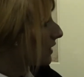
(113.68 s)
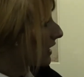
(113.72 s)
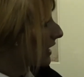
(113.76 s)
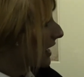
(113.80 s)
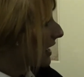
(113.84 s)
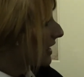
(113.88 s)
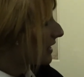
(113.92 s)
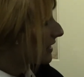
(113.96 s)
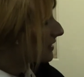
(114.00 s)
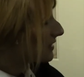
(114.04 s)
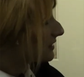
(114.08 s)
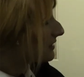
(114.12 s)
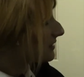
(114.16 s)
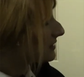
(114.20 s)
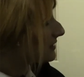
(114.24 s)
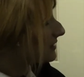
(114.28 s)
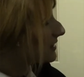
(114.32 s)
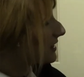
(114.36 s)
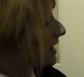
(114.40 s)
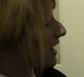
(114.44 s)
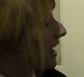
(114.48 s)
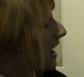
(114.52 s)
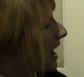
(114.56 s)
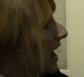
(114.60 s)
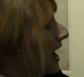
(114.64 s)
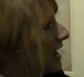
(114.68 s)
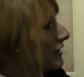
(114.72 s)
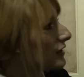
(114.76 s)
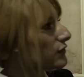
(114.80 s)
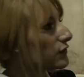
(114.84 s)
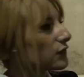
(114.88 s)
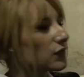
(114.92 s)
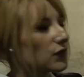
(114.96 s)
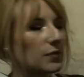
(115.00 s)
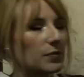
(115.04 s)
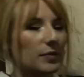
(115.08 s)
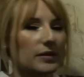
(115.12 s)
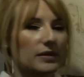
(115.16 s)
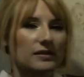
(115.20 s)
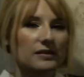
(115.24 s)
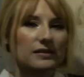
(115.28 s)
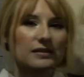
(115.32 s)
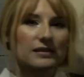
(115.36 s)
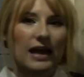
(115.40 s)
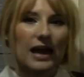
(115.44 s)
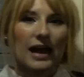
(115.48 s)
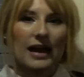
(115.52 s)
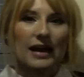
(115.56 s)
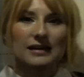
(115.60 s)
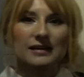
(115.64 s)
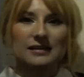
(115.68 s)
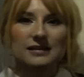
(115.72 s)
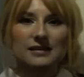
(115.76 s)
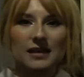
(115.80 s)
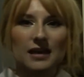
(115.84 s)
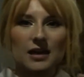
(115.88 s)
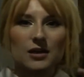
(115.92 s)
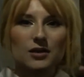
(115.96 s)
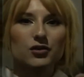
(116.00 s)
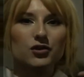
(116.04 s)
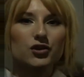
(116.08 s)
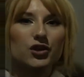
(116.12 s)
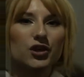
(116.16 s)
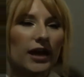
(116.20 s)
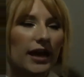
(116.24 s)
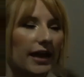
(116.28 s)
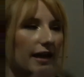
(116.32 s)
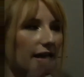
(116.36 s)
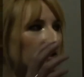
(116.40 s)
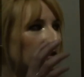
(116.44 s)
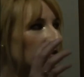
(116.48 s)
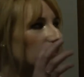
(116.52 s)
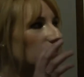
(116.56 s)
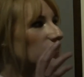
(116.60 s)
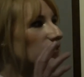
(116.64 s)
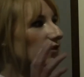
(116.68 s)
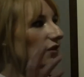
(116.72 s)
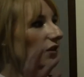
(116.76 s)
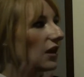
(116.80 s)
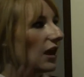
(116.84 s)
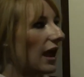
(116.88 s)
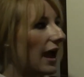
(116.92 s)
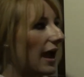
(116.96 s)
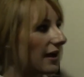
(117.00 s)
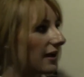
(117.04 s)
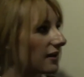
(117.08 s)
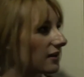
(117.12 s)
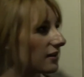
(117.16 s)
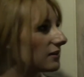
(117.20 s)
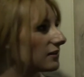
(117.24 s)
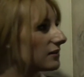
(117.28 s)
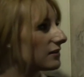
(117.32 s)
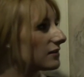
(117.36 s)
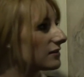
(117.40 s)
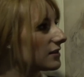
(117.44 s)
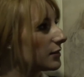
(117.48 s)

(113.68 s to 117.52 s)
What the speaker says: legs, as Rubens has changed the angle,